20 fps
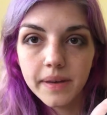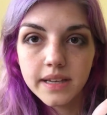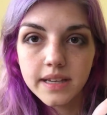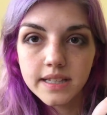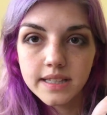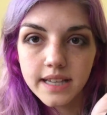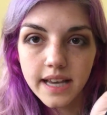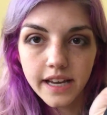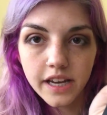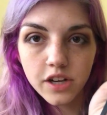
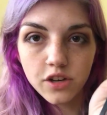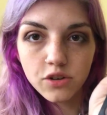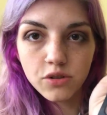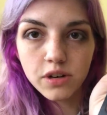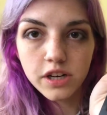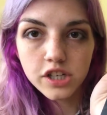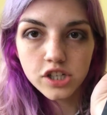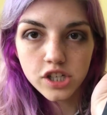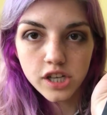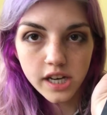second
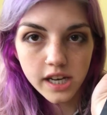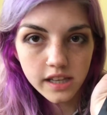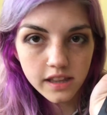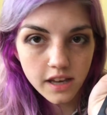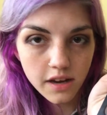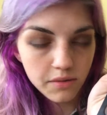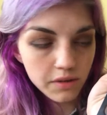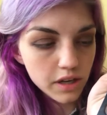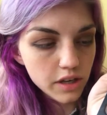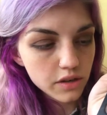crease shade
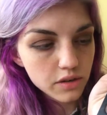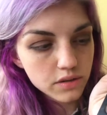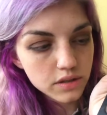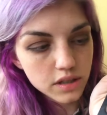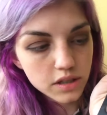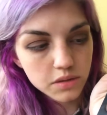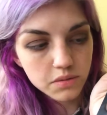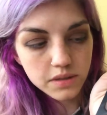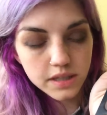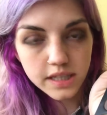that we used,
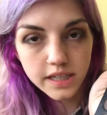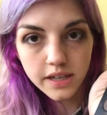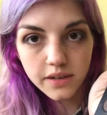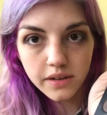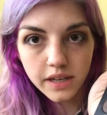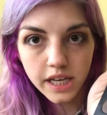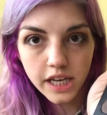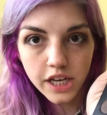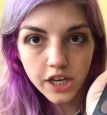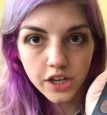this one down
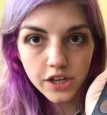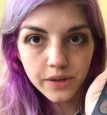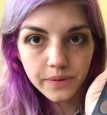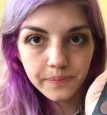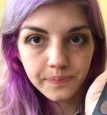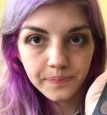here.